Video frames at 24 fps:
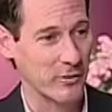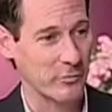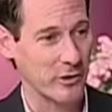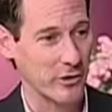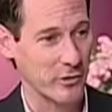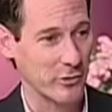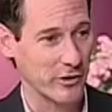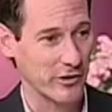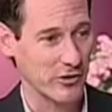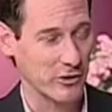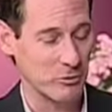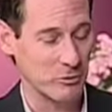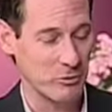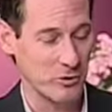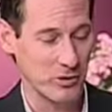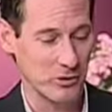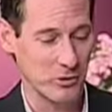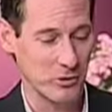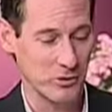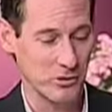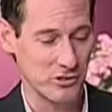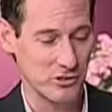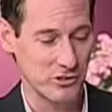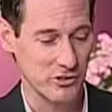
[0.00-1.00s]
me to write
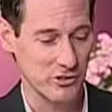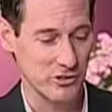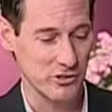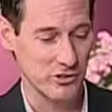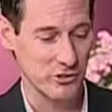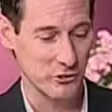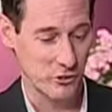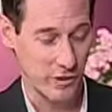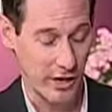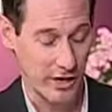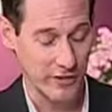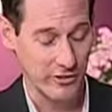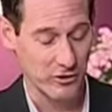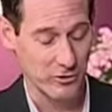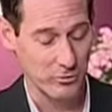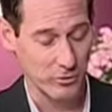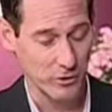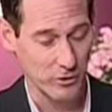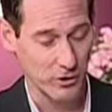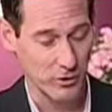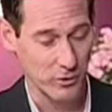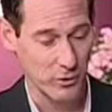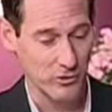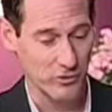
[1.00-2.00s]
the
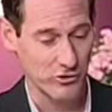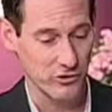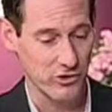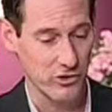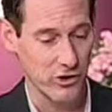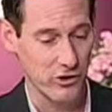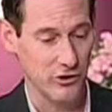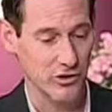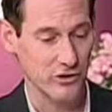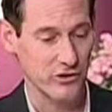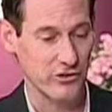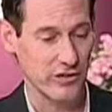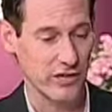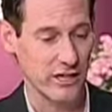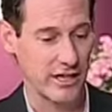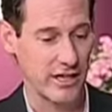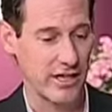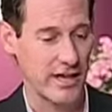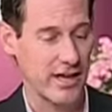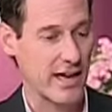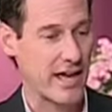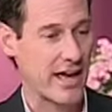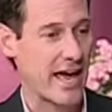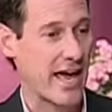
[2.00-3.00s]
book was noticing
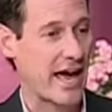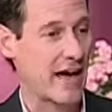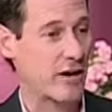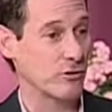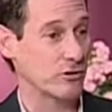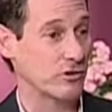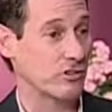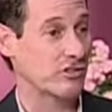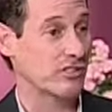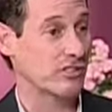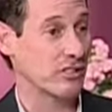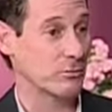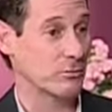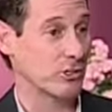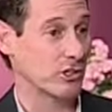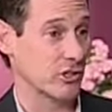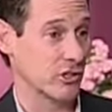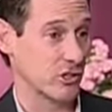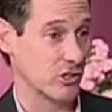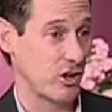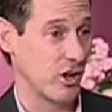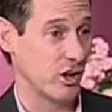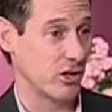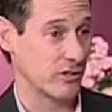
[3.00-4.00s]
how
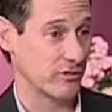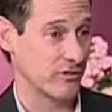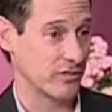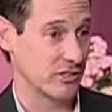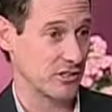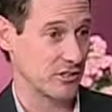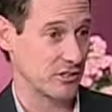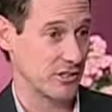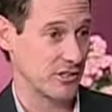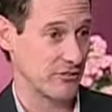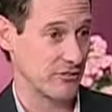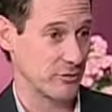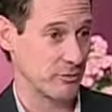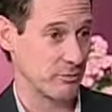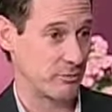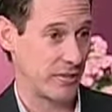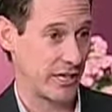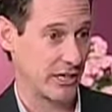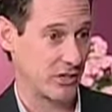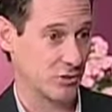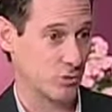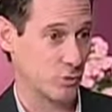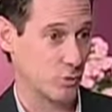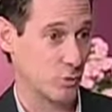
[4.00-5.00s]
similar all of these different
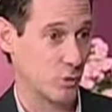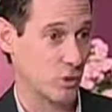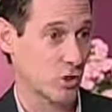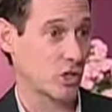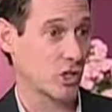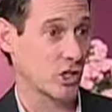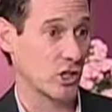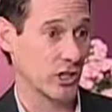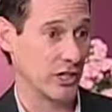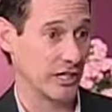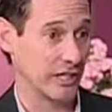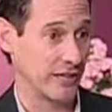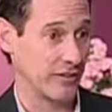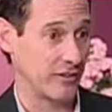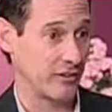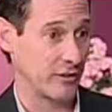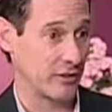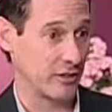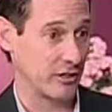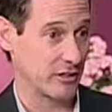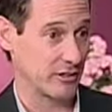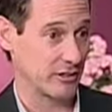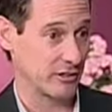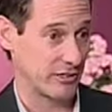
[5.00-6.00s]
banks were in
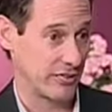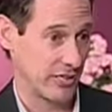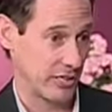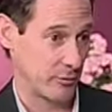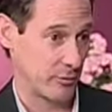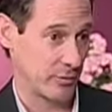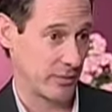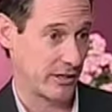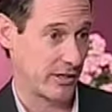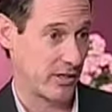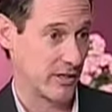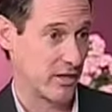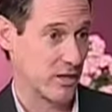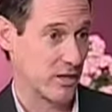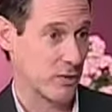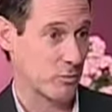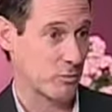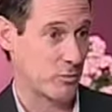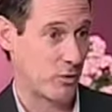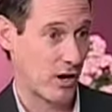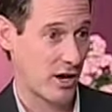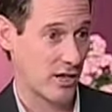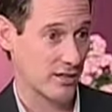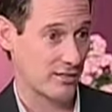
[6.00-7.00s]
the settlement
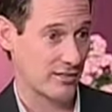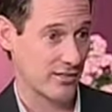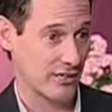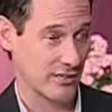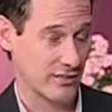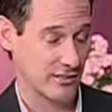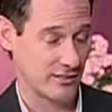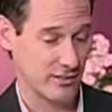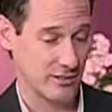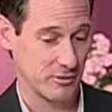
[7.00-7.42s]
process.